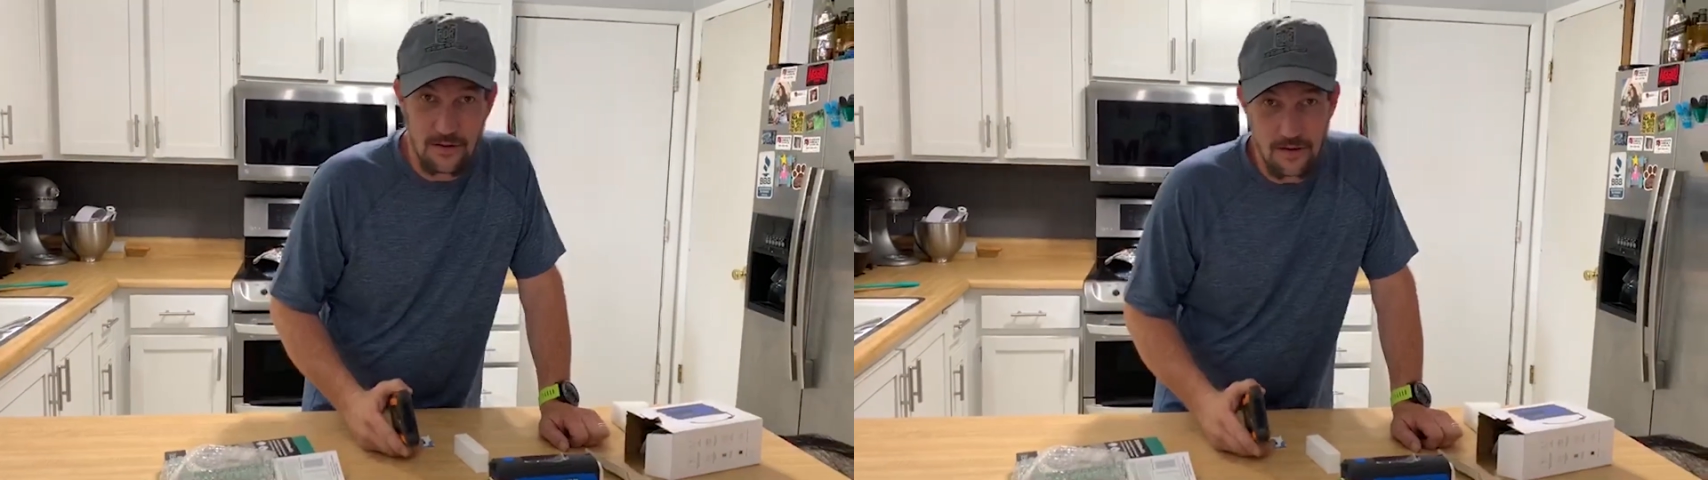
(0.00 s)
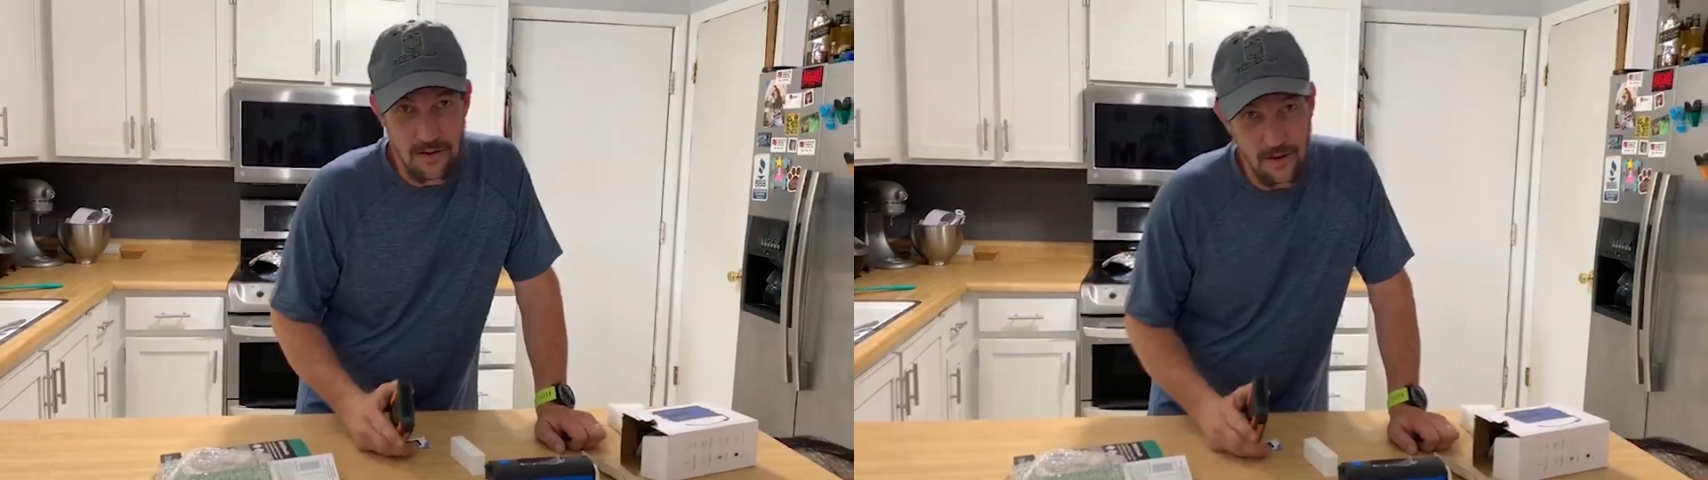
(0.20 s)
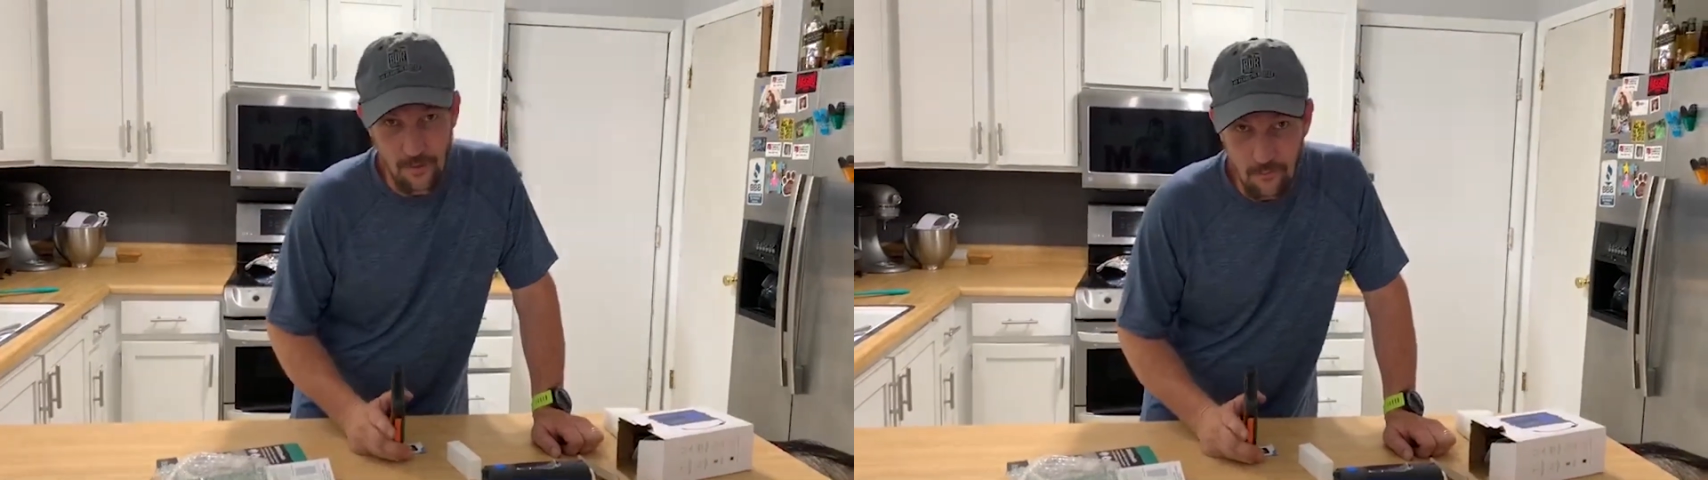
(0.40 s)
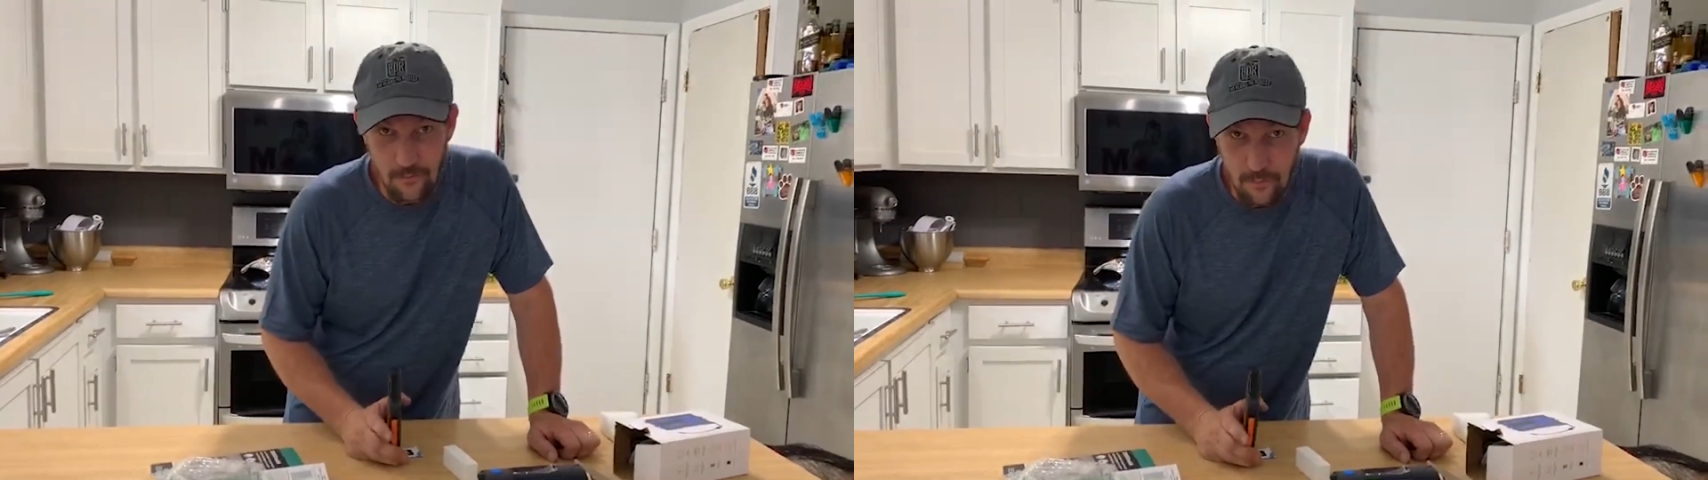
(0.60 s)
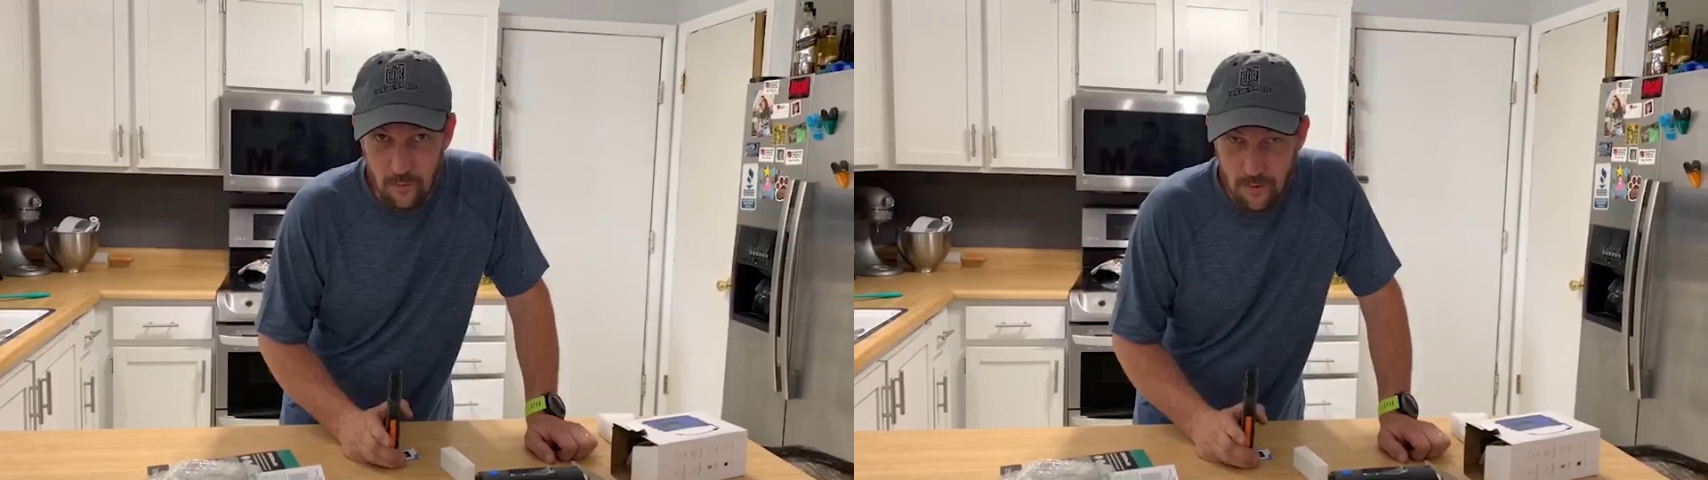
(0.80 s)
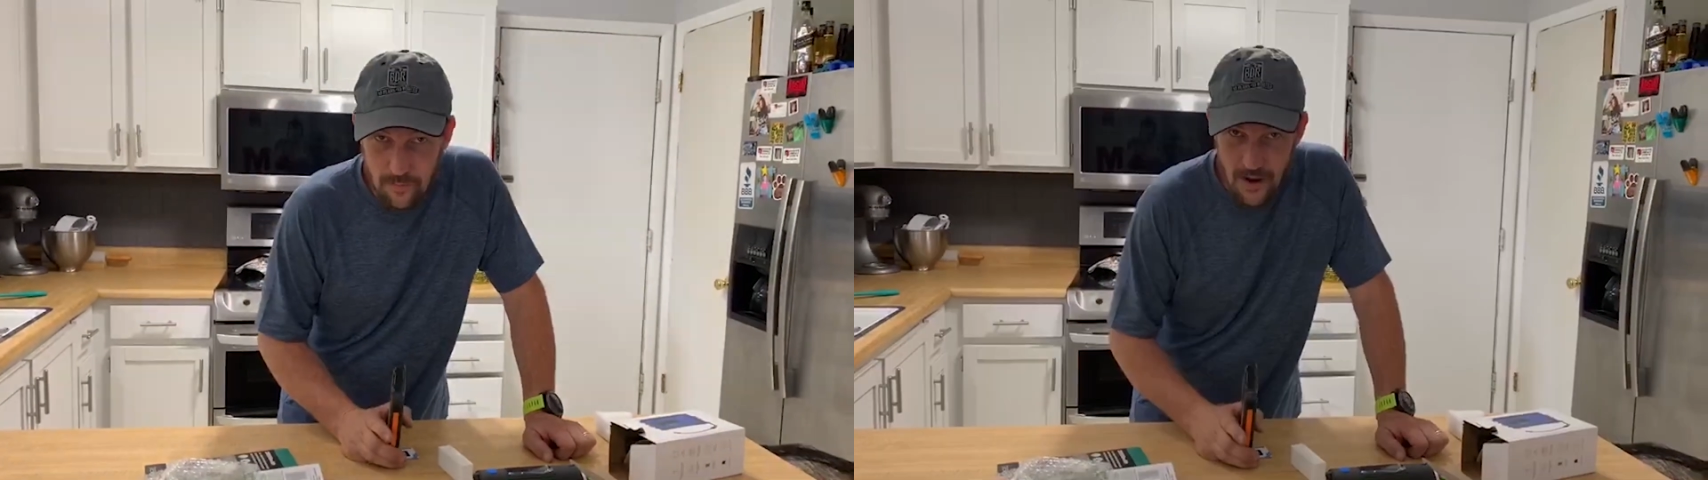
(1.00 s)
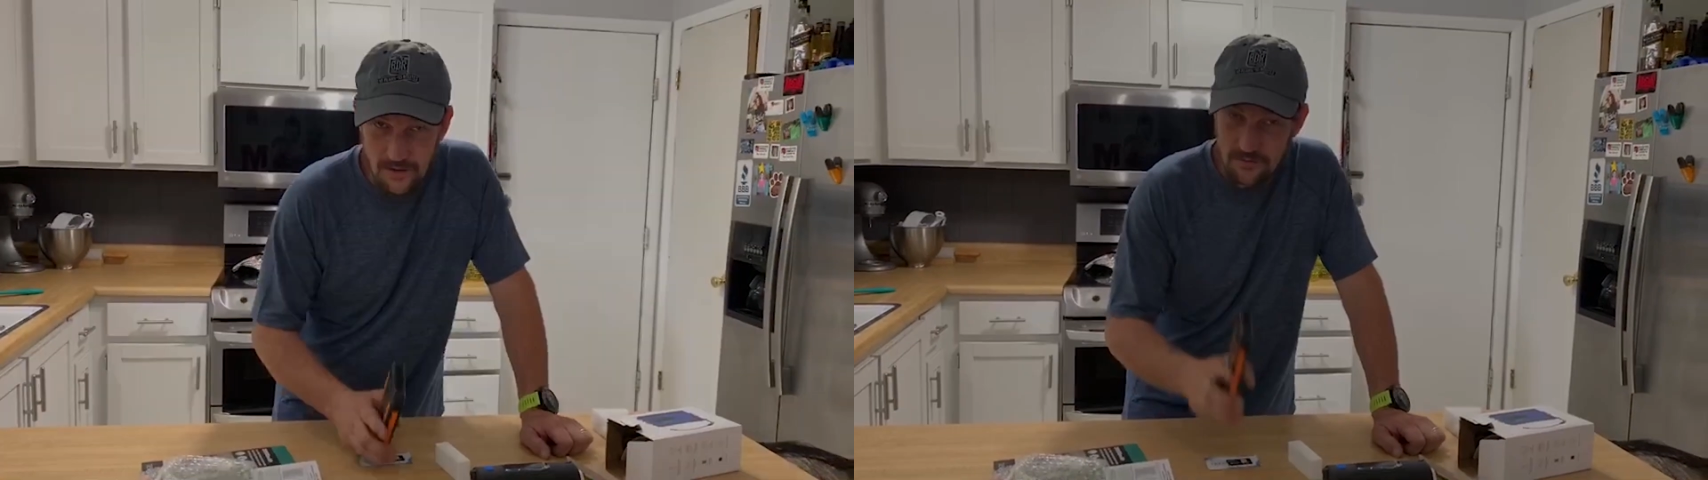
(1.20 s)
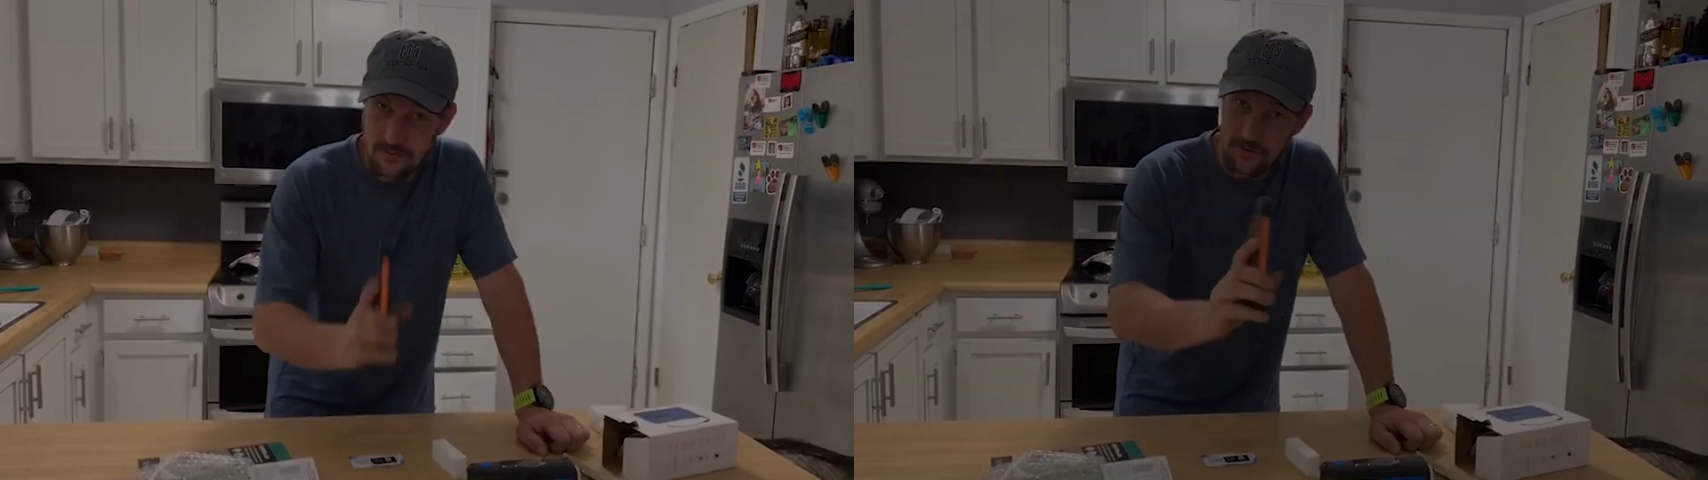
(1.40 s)
and I will report back
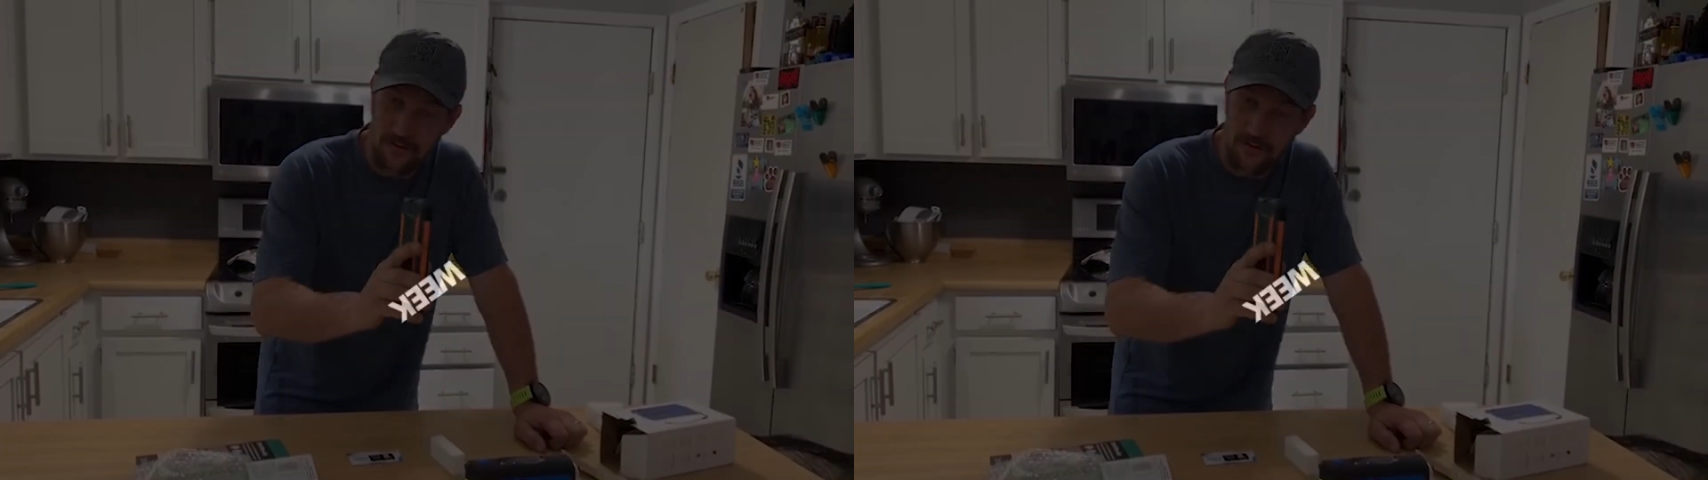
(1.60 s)
to you.